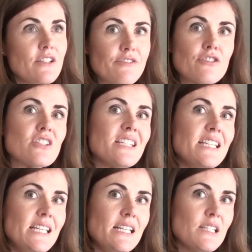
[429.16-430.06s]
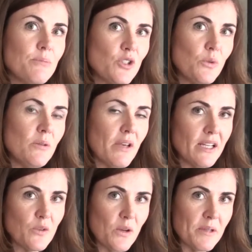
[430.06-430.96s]
different needs between
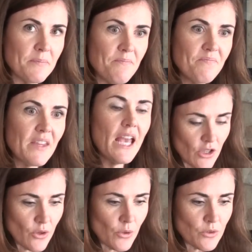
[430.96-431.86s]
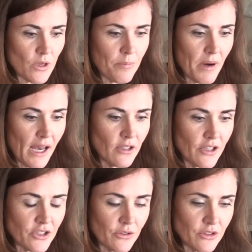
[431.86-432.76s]
men and women. Those
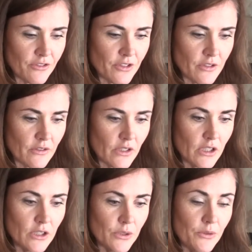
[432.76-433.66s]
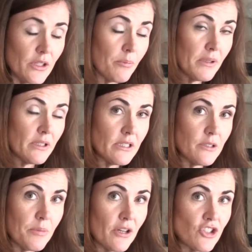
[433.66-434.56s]
biological differences include the ability
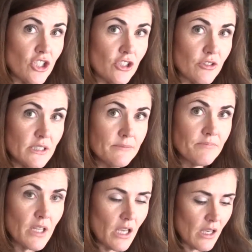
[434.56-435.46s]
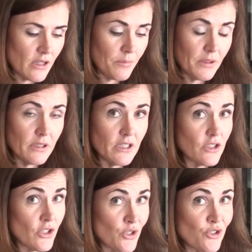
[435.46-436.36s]
to bear children, the ability
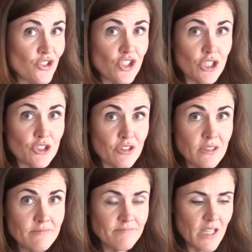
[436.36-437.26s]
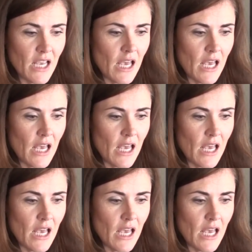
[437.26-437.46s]
to nurse children,